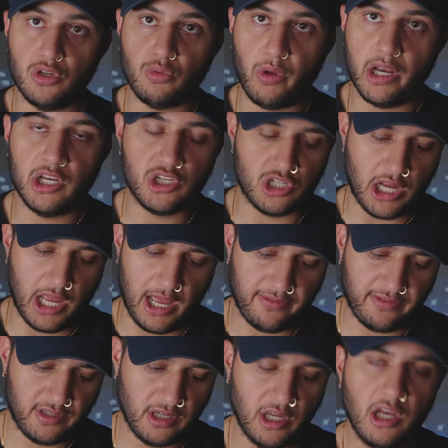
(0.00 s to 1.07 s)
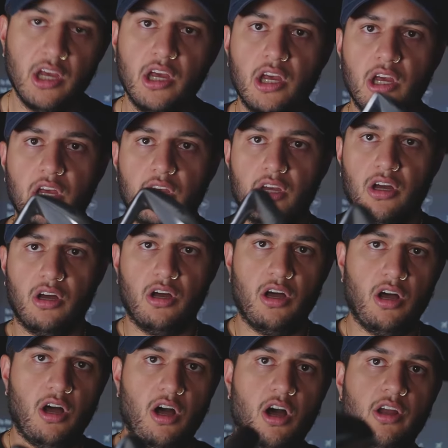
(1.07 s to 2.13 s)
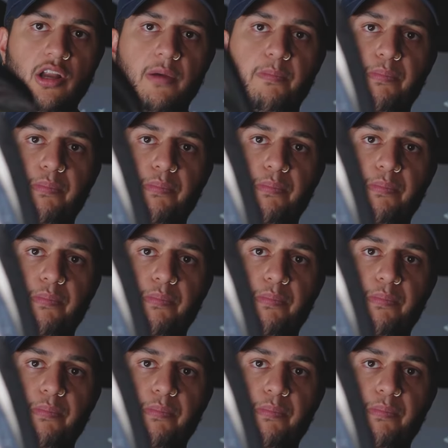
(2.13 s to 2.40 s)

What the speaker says: weighted shafts on a